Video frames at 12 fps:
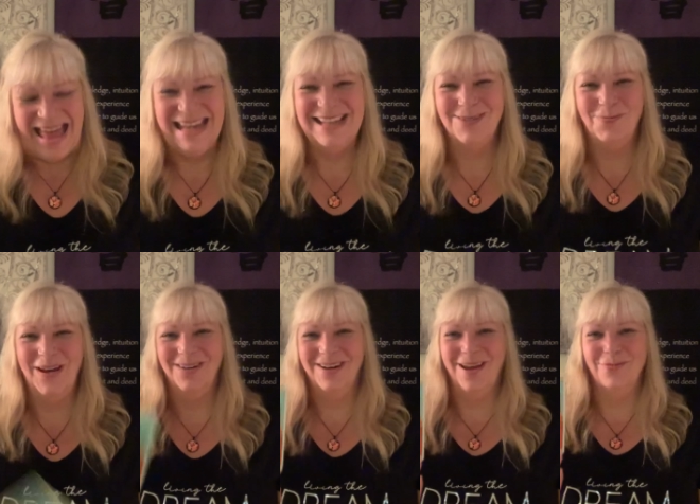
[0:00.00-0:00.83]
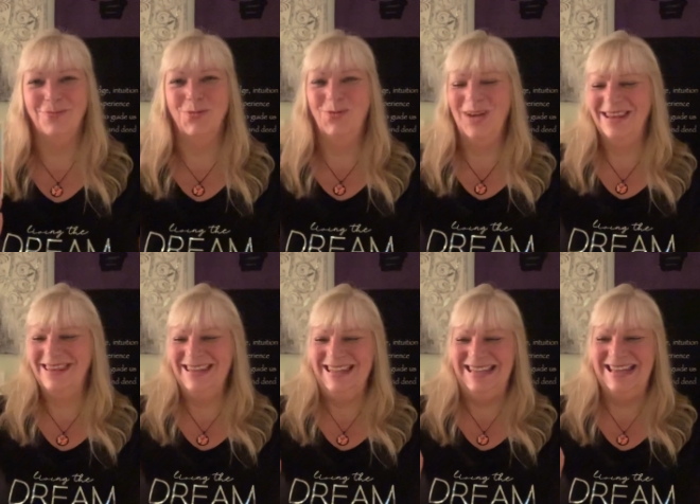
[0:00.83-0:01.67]
and it's paired up with
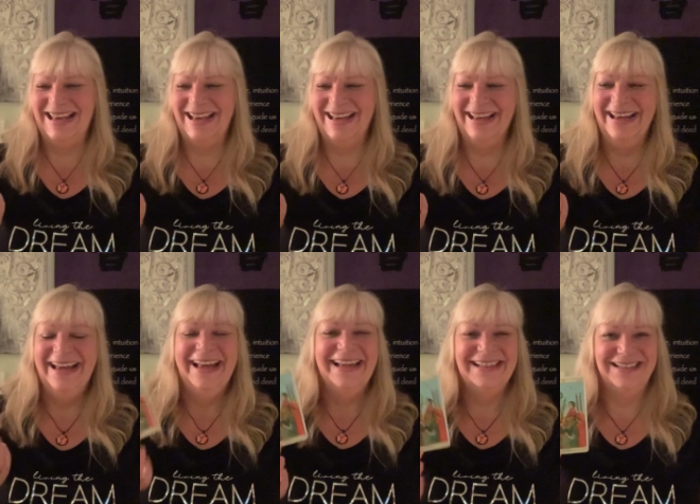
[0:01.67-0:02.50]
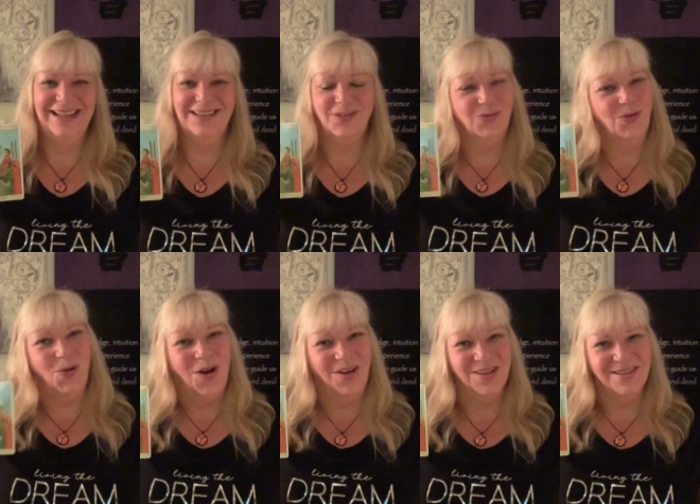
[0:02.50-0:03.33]
the uh, Six of
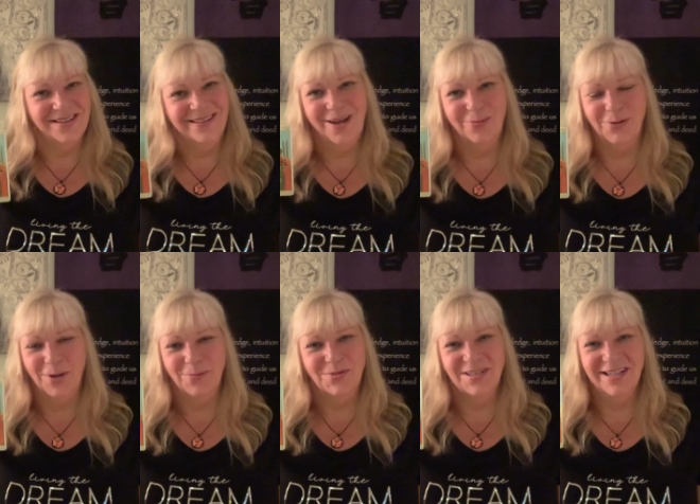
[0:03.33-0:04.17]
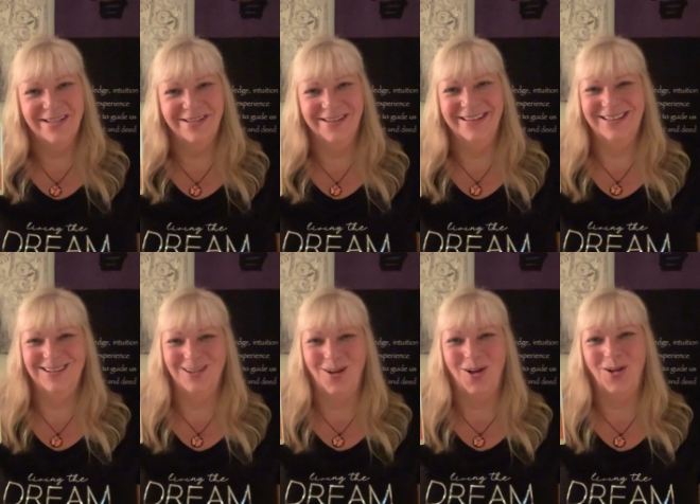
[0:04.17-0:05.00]
Wands in the upright position. This
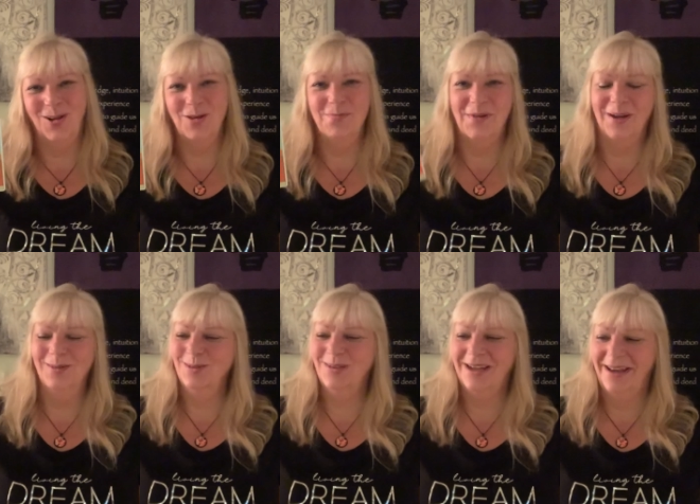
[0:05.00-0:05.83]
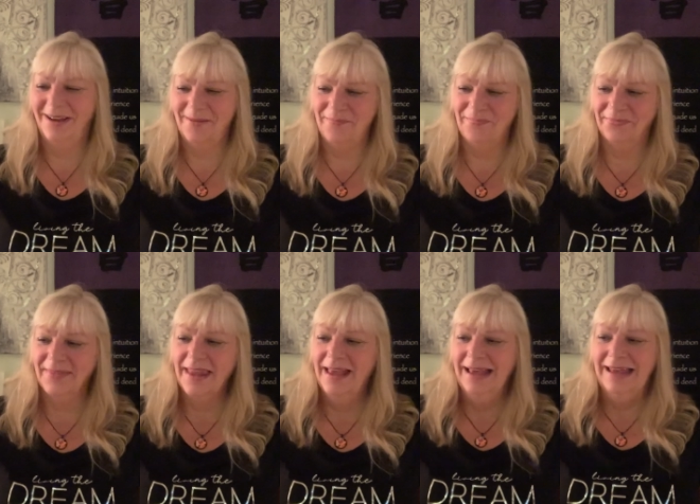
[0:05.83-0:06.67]
is all about, um,
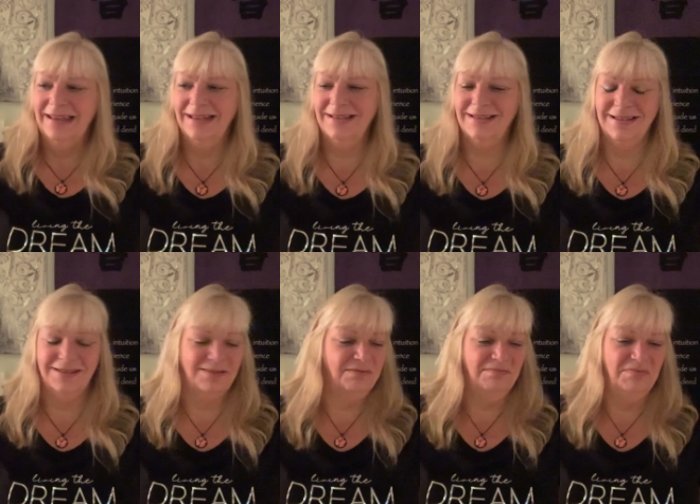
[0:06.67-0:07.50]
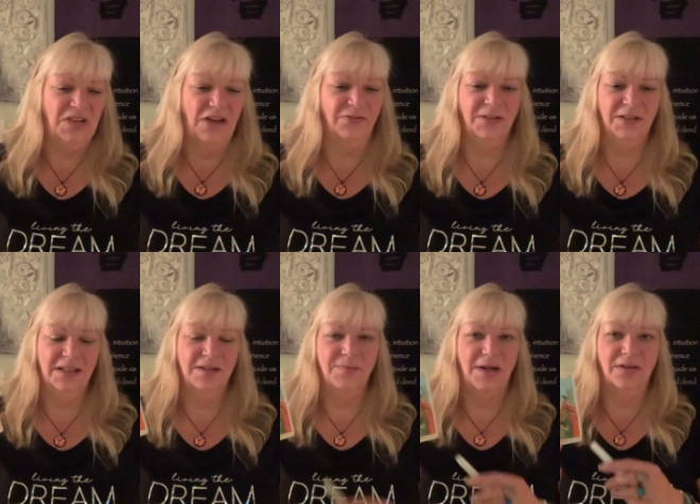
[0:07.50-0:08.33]
this is definitely
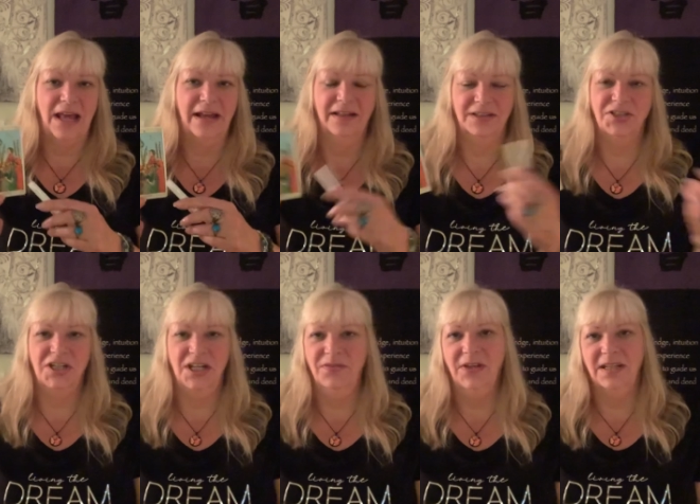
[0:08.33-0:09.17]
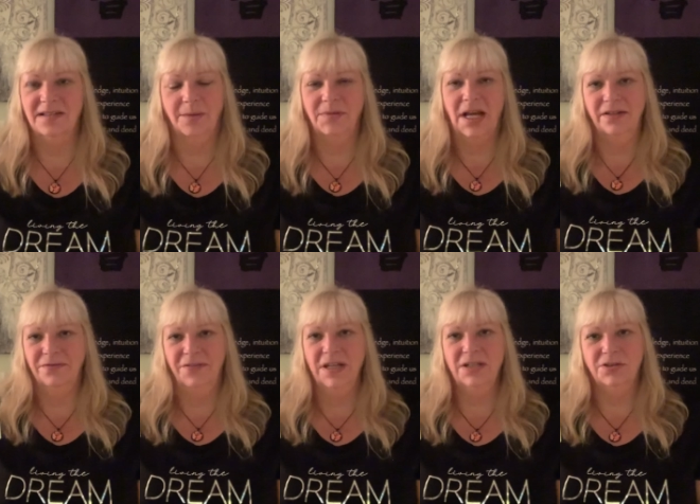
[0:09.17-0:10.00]
about achieving some kind of
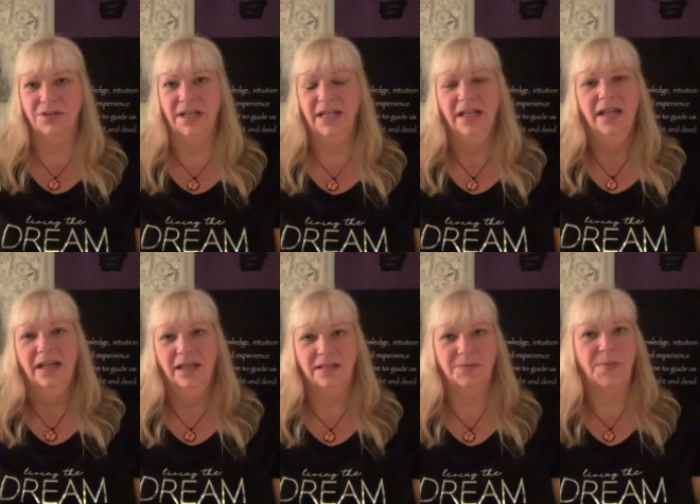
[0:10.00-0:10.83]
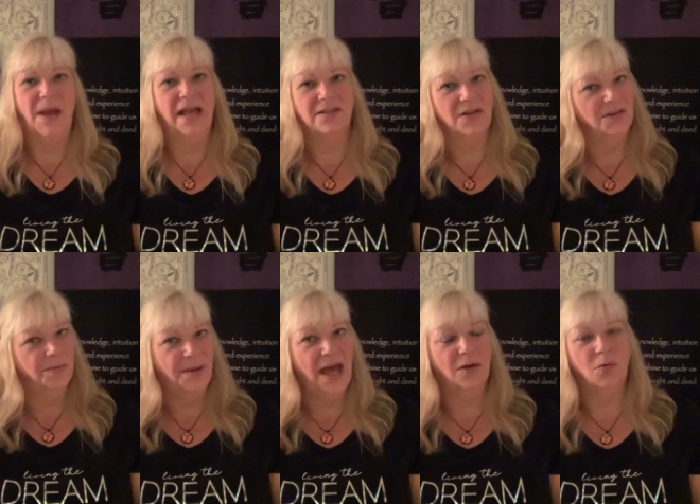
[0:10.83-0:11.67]
victory. It's pats on the
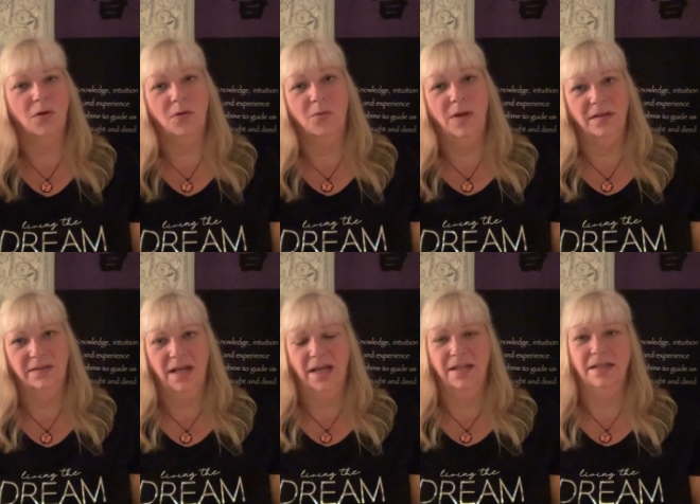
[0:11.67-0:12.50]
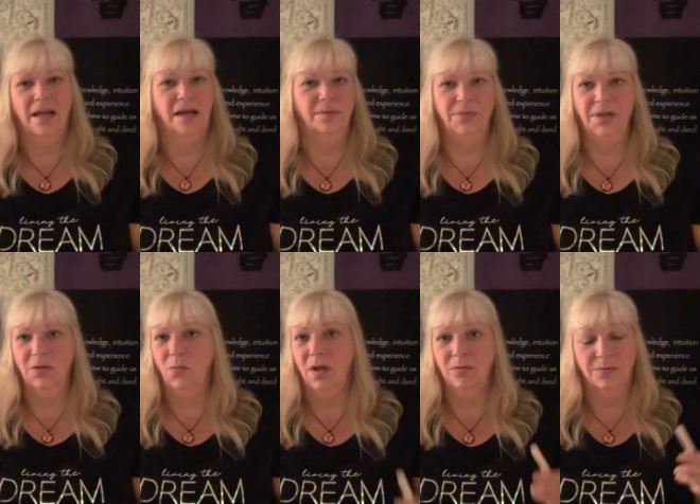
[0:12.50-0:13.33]
back, work well done, uh,
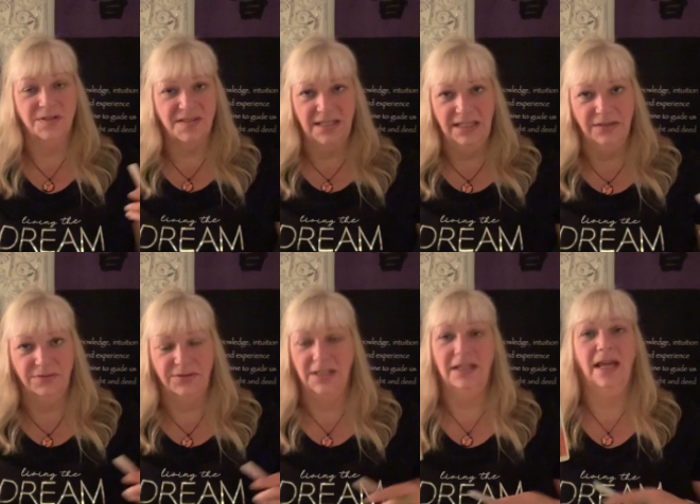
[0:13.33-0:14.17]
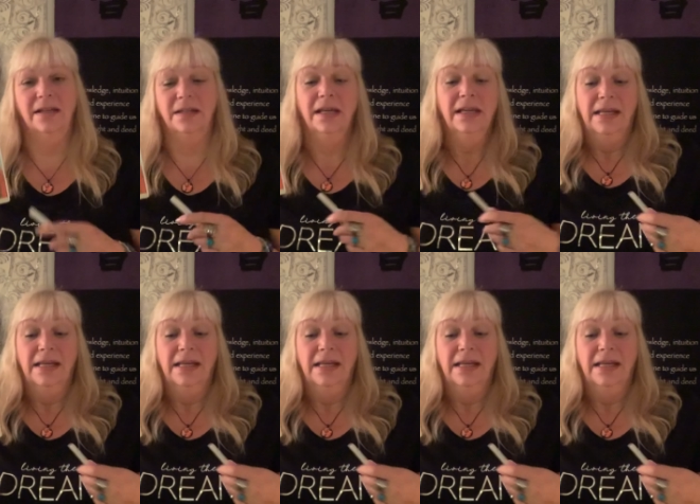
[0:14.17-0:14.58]
being well received. It can